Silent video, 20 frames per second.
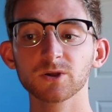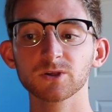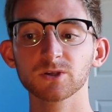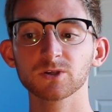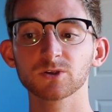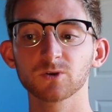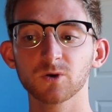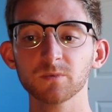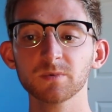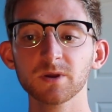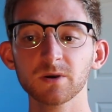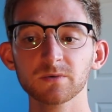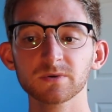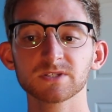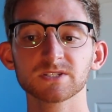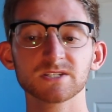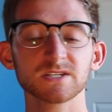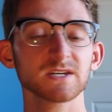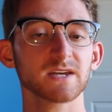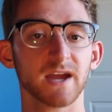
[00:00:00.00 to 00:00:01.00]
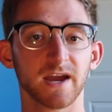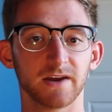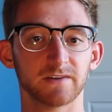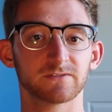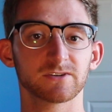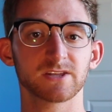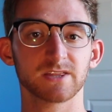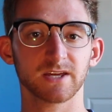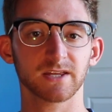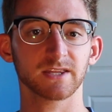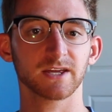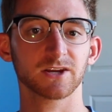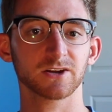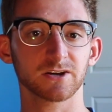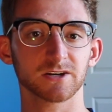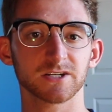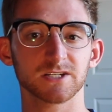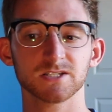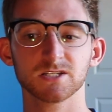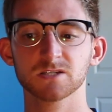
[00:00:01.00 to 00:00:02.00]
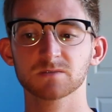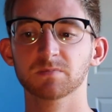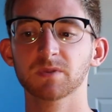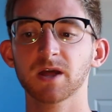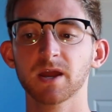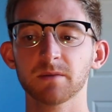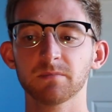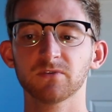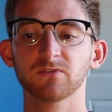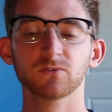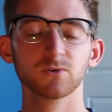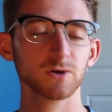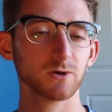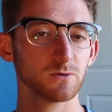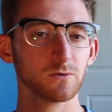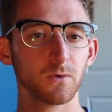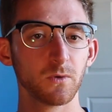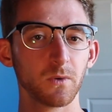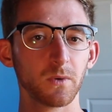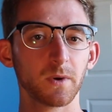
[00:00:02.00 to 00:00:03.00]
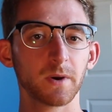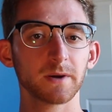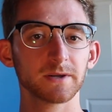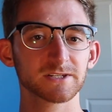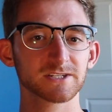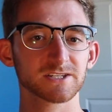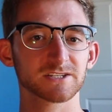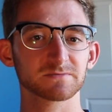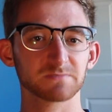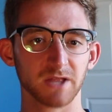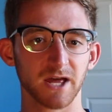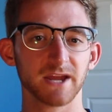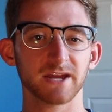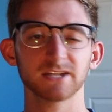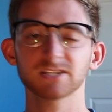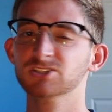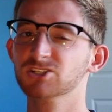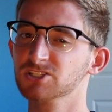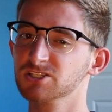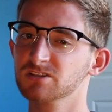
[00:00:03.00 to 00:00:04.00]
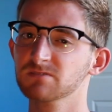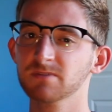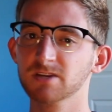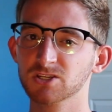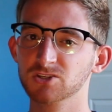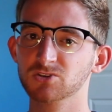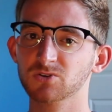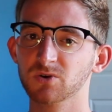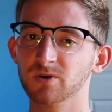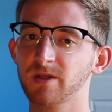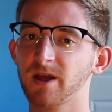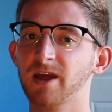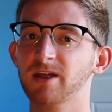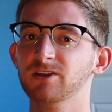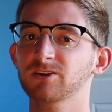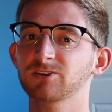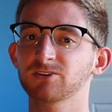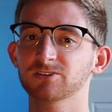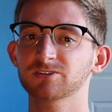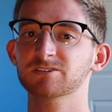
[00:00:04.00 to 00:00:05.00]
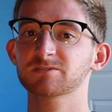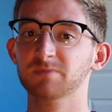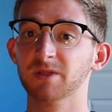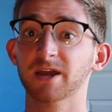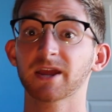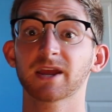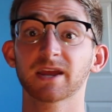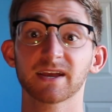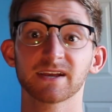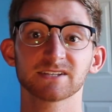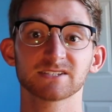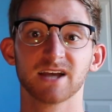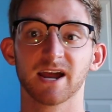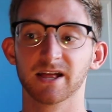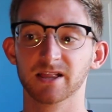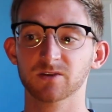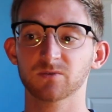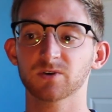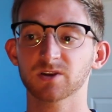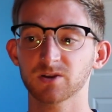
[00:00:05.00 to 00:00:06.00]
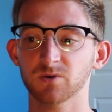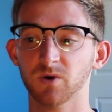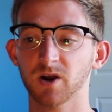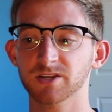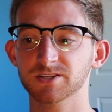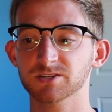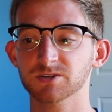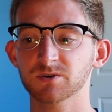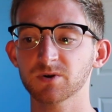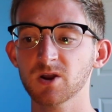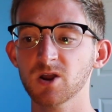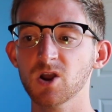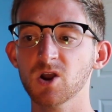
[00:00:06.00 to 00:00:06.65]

you'll be able to see everything that you're going to display before you display it just to make sure that you're displaying exactly what you want to.